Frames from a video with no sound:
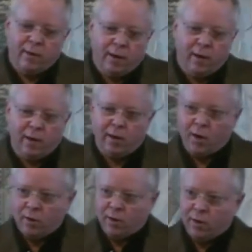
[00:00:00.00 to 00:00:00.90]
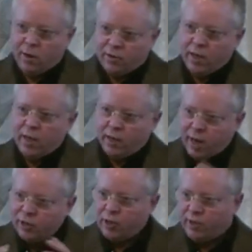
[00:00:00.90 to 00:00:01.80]
an
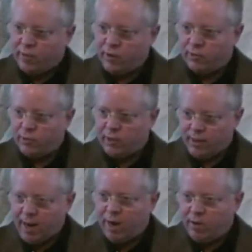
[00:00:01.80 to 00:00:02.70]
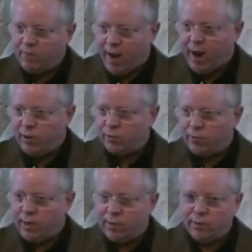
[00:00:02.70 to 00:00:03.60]
articulation of those Enlightenment values,
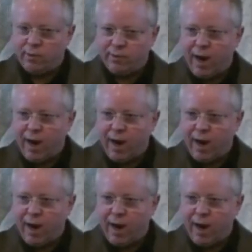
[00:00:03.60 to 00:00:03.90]
right? There's